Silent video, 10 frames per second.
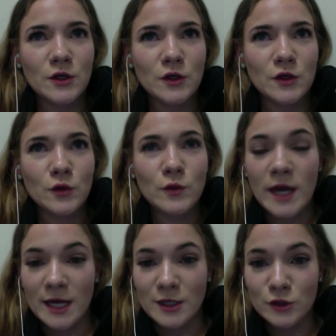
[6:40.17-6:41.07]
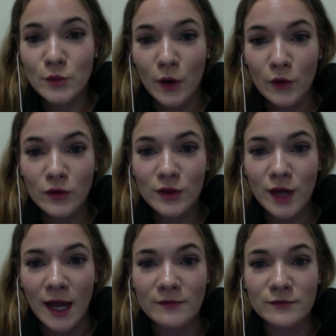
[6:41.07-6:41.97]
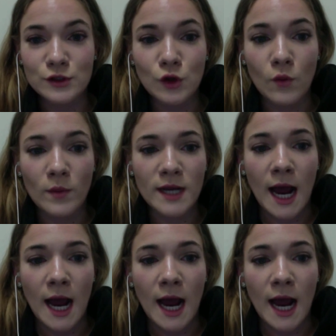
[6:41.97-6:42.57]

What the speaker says: You can do both. I have so many.